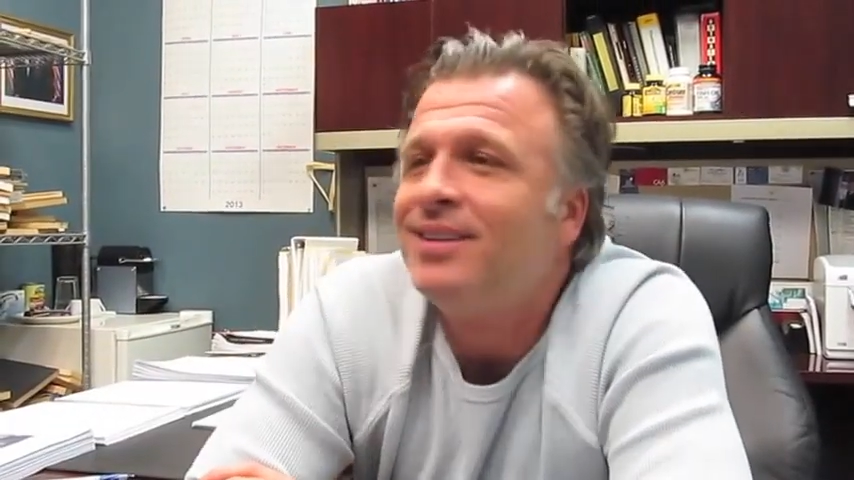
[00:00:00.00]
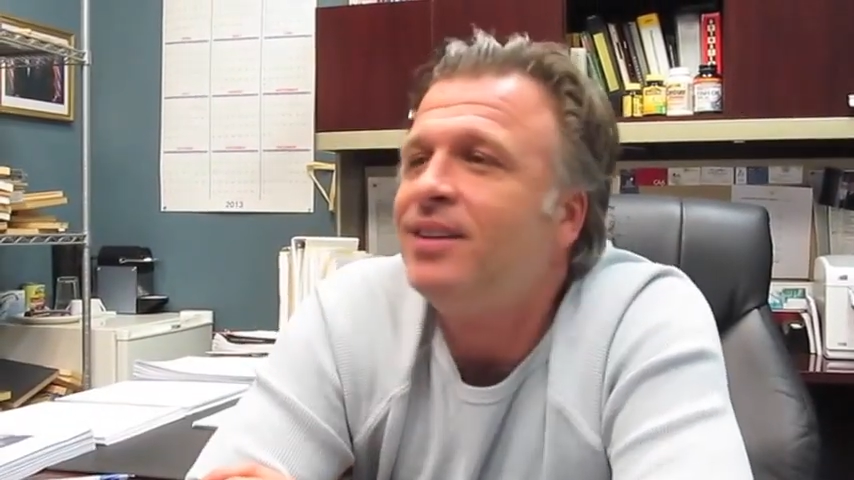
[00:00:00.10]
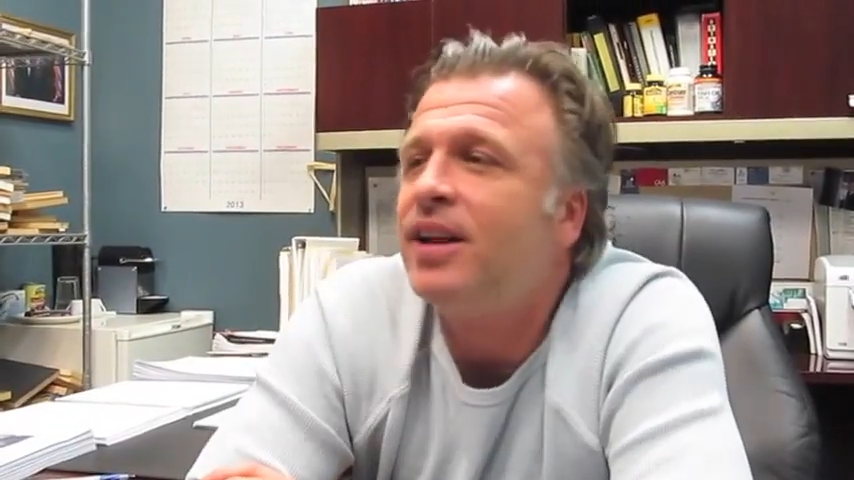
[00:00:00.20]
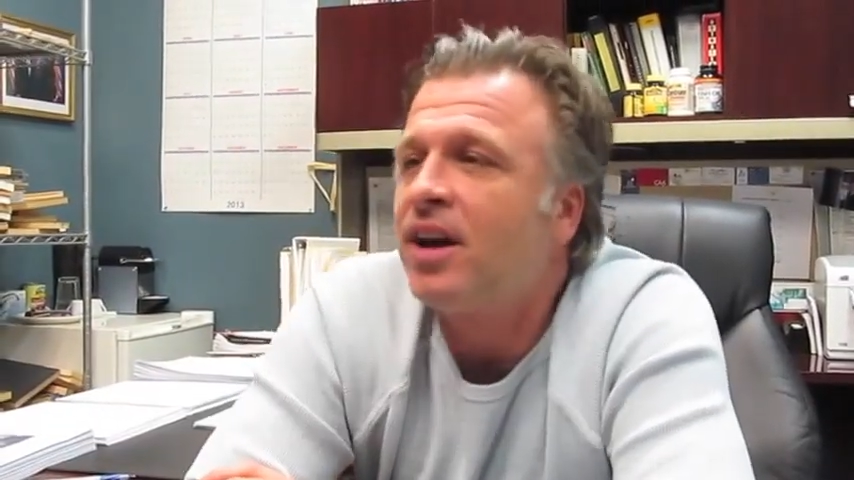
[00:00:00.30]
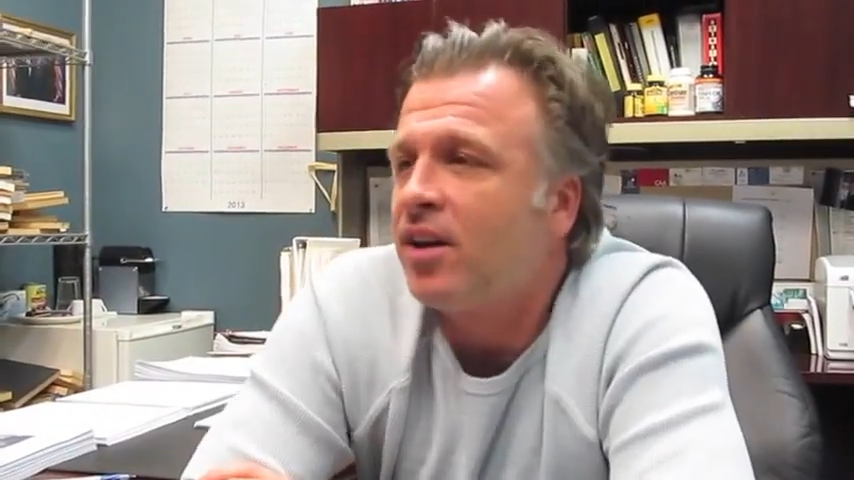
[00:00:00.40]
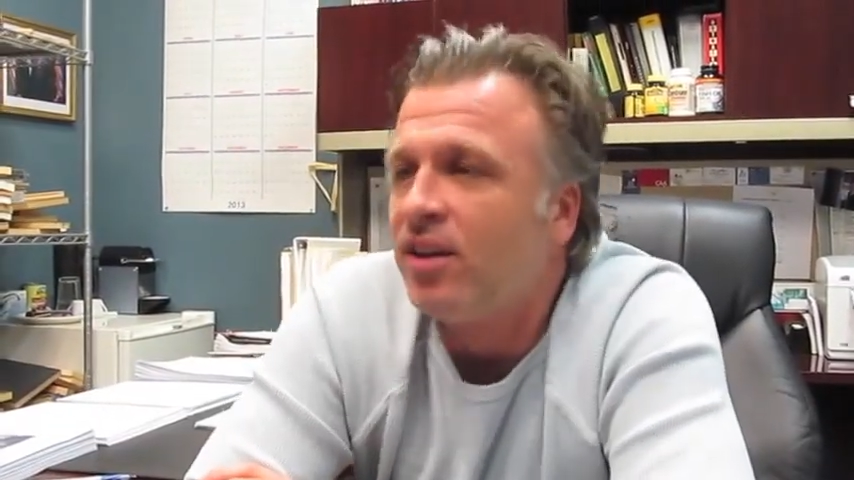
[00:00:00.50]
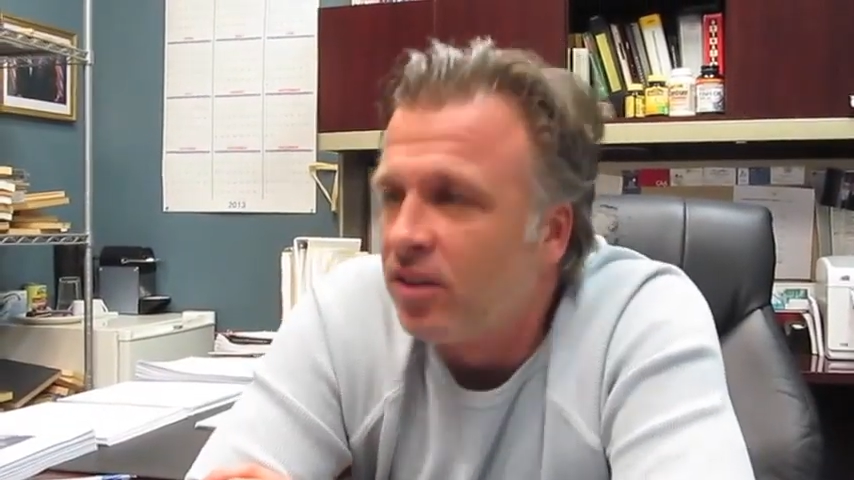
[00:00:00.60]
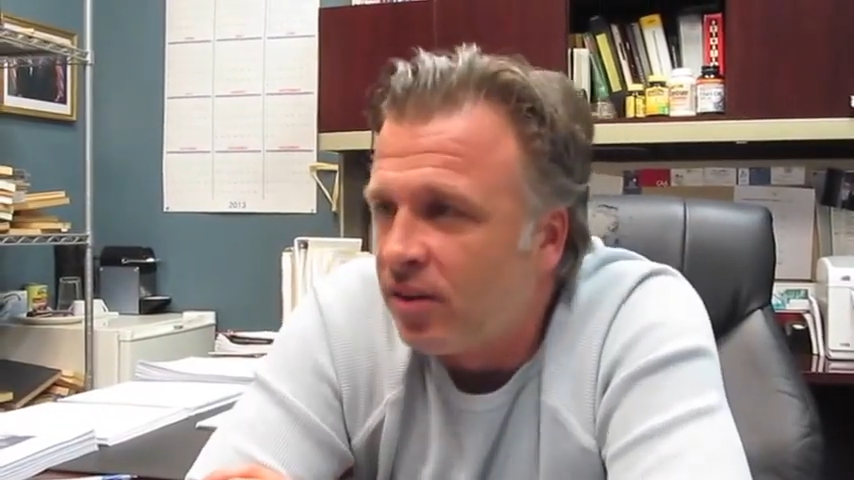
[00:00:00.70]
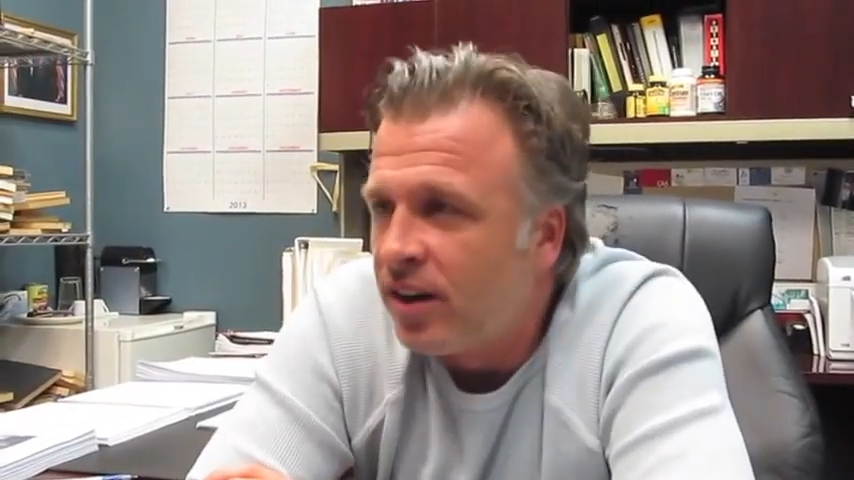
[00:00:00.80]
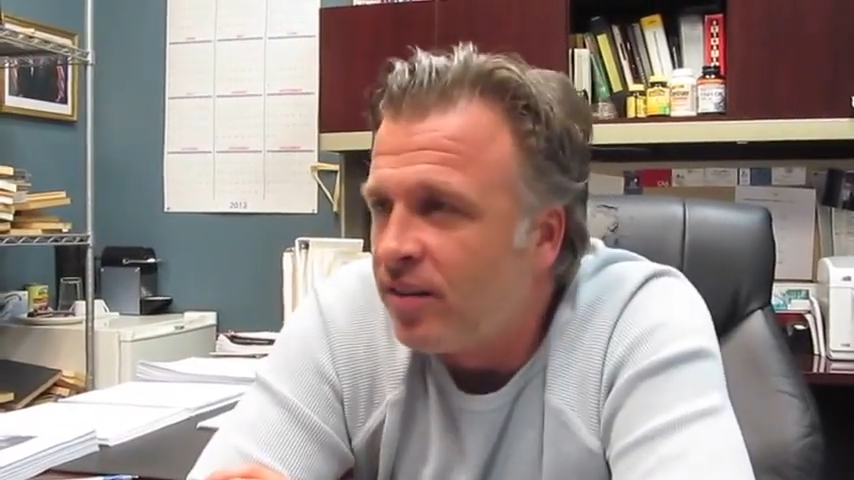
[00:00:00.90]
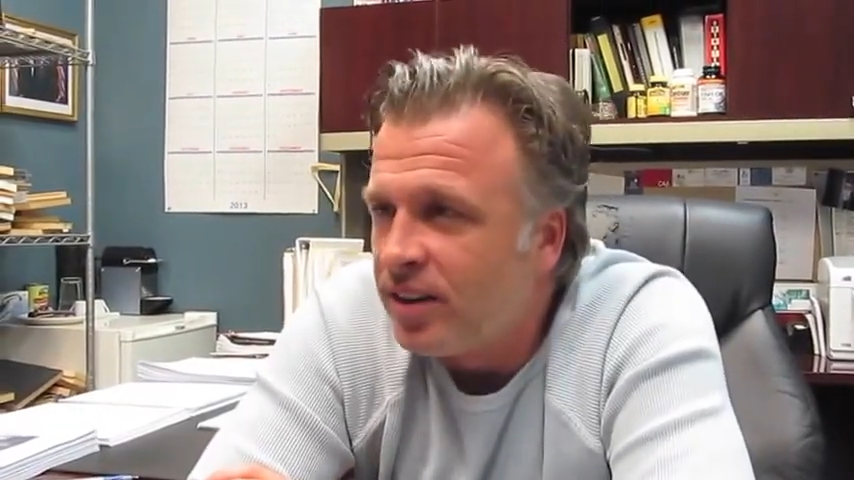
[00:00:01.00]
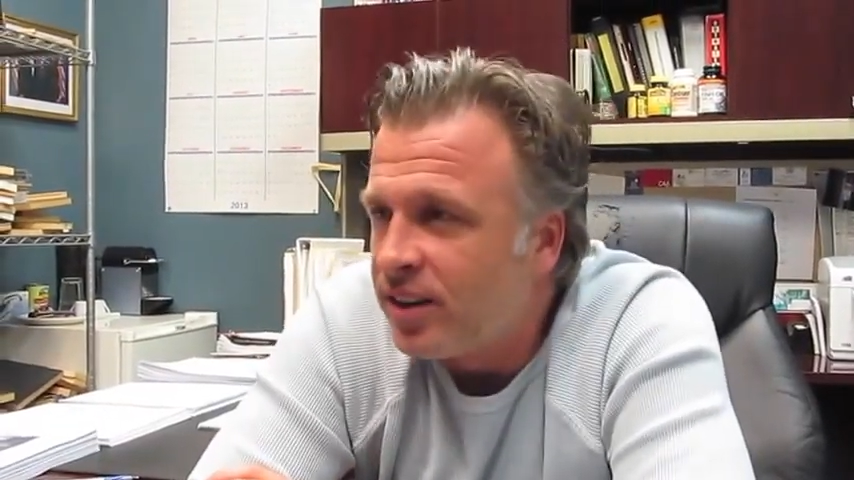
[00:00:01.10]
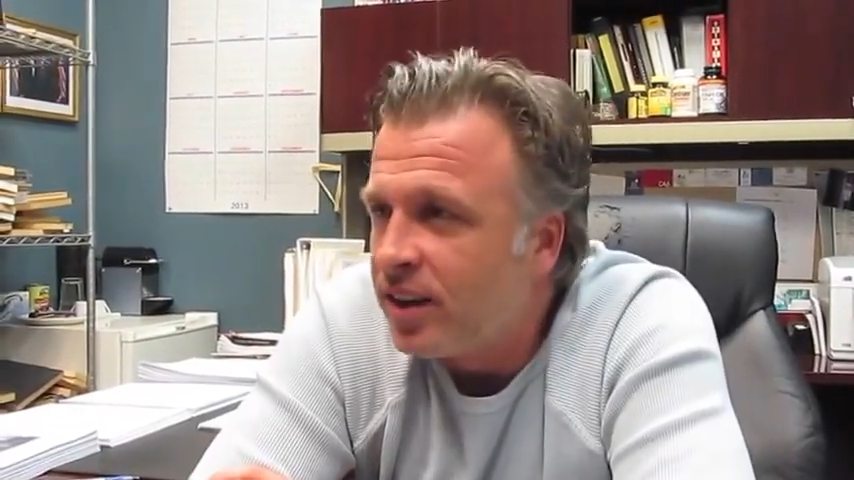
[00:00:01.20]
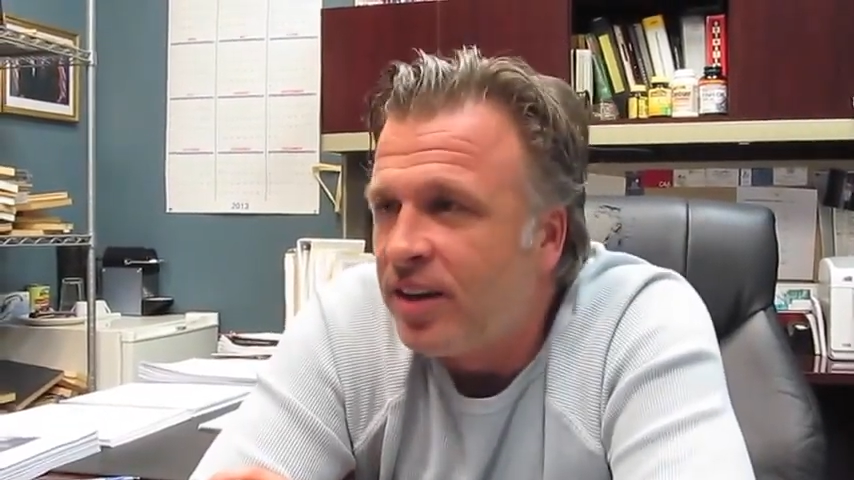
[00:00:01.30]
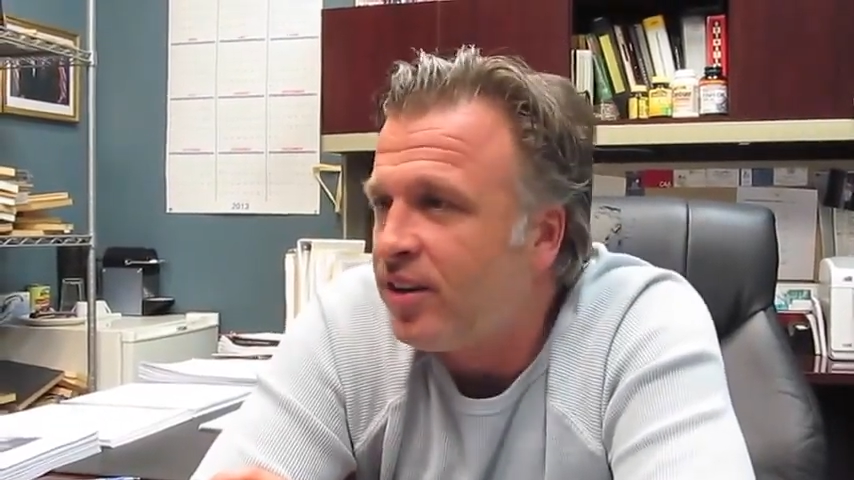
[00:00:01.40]
You're not gonna learn
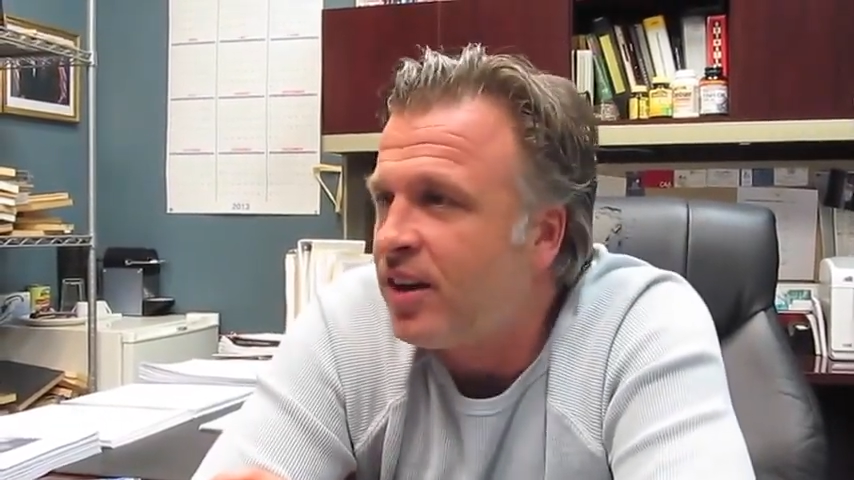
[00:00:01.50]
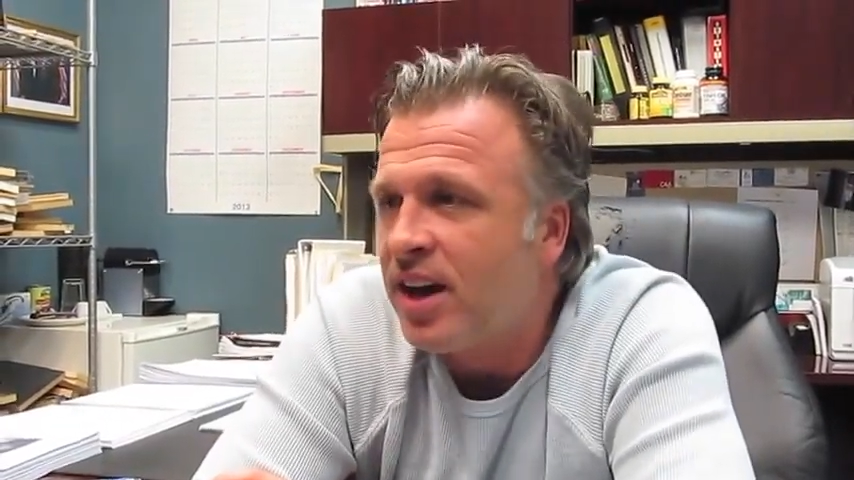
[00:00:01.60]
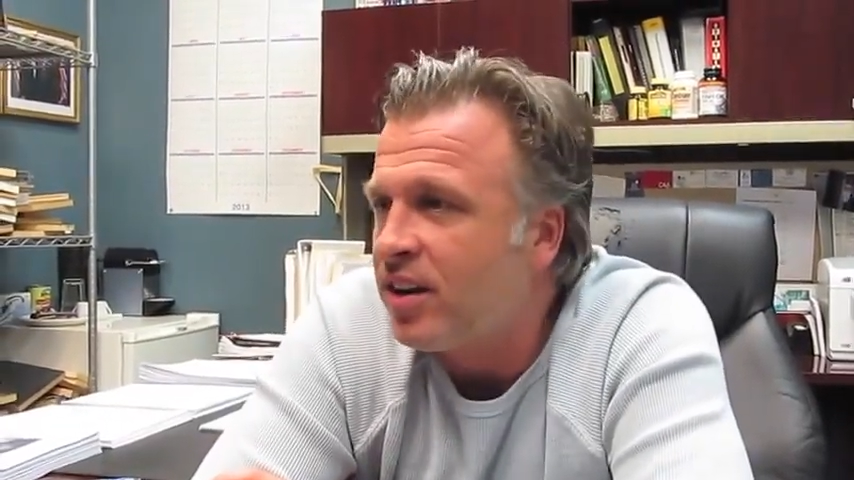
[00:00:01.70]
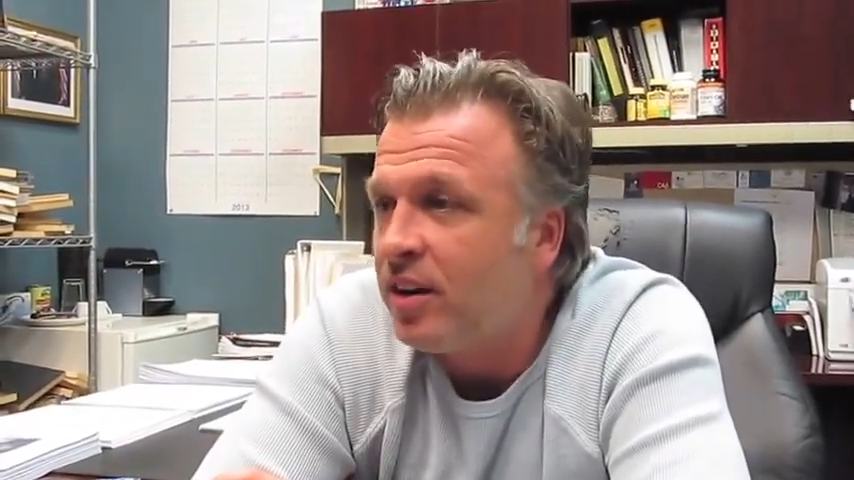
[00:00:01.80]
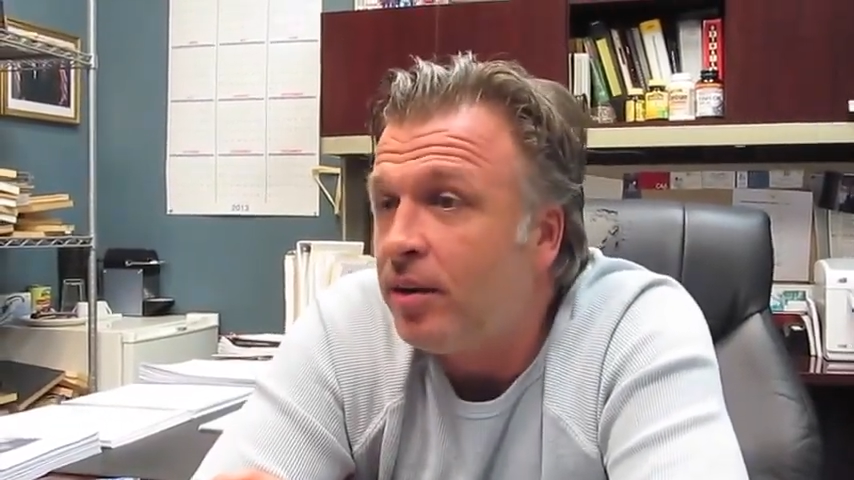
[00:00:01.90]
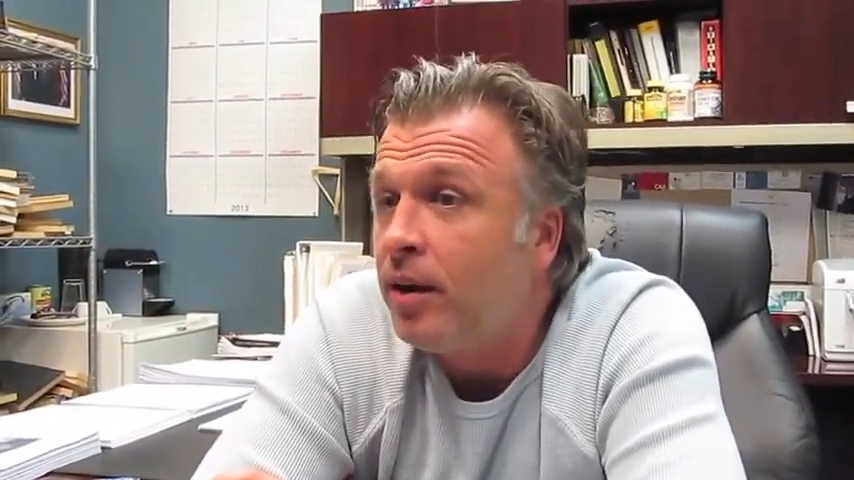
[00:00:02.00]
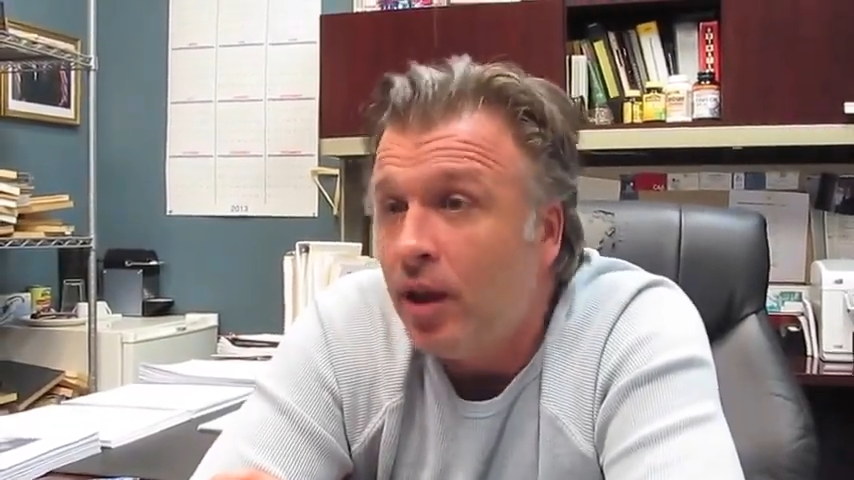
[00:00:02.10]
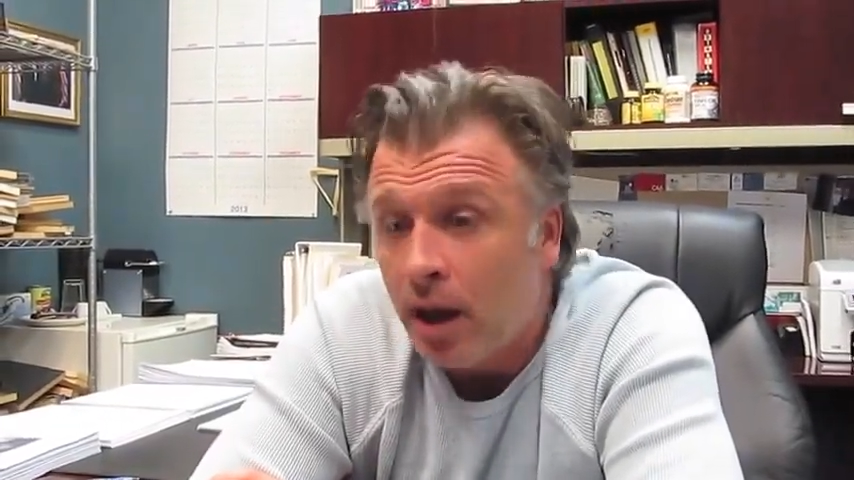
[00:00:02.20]
everything, and you're not gonna.